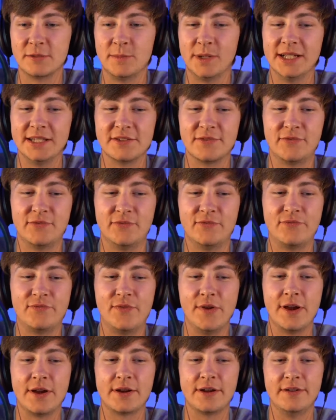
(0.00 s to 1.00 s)
So mine's
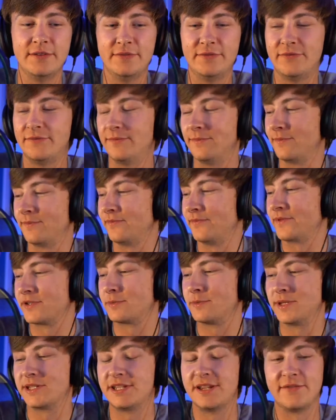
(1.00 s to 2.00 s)
very
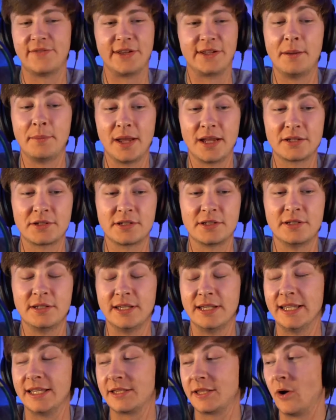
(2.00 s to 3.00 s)
specific.
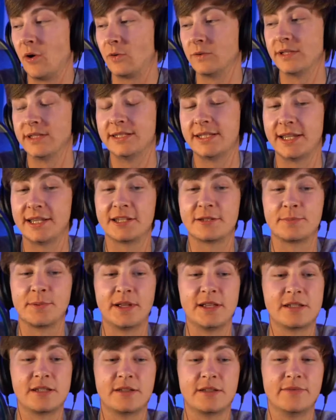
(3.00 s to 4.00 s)
It only takes
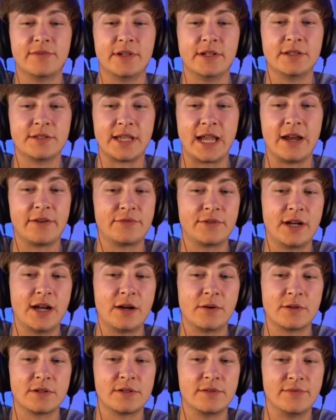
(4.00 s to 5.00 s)
place at the Villains After
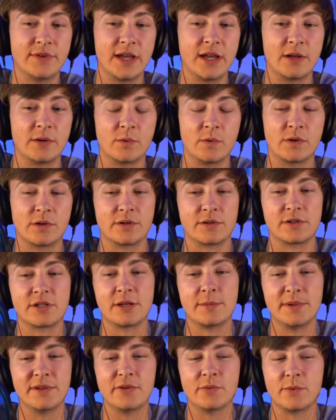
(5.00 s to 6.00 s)
Hours event or
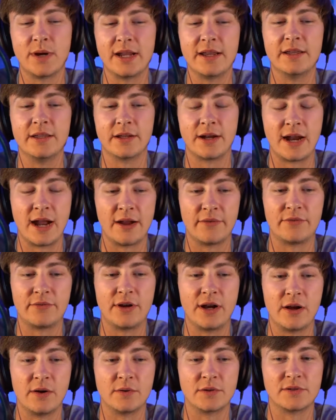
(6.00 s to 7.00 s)
some of the regular After
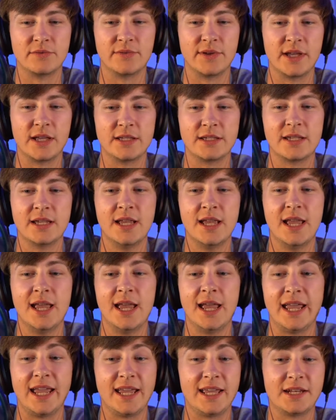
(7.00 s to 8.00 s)
Hours events,
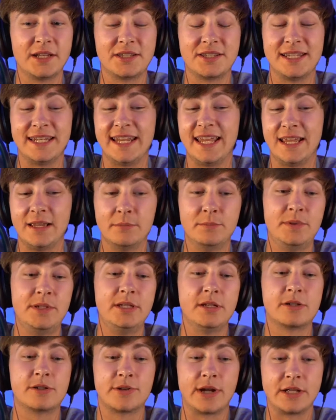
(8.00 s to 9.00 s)
and it's an
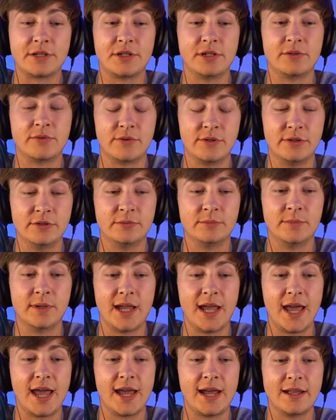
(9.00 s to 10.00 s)
empty stretching room
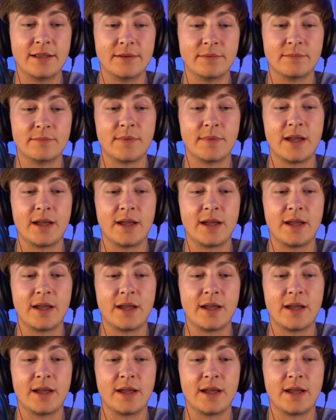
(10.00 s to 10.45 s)
at